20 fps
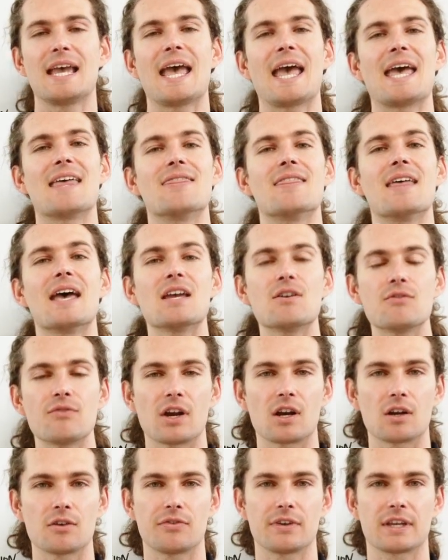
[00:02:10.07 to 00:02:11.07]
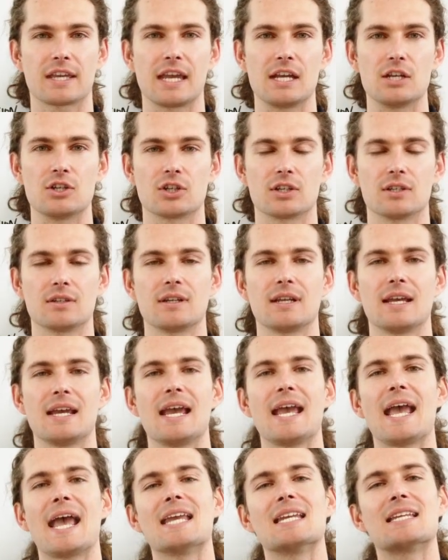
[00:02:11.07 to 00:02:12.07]
and then verification,
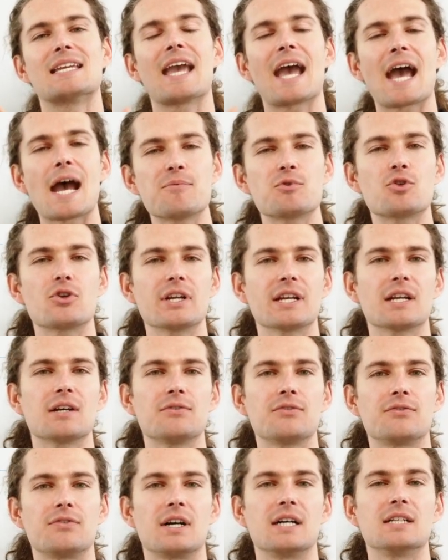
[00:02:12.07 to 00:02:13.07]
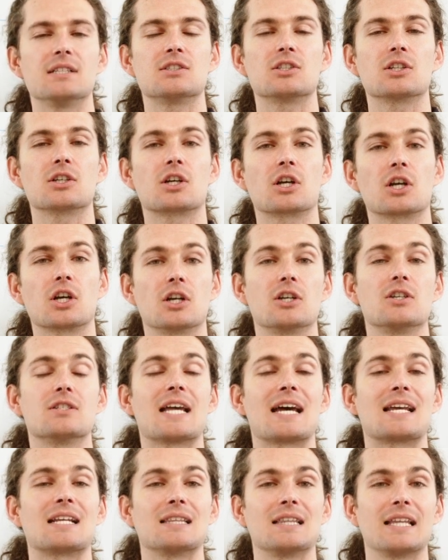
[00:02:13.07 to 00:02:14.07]
and capturing of funds occurs
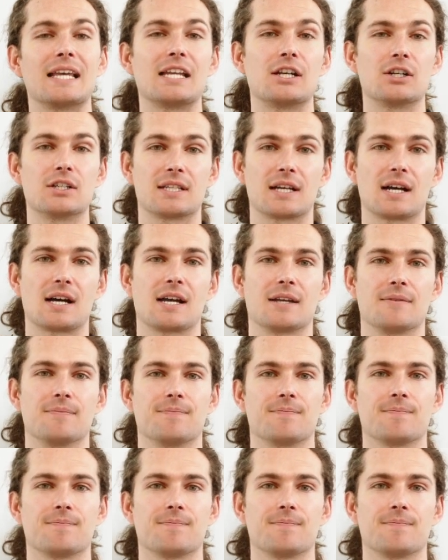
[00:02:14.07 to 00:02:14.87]
at a later time.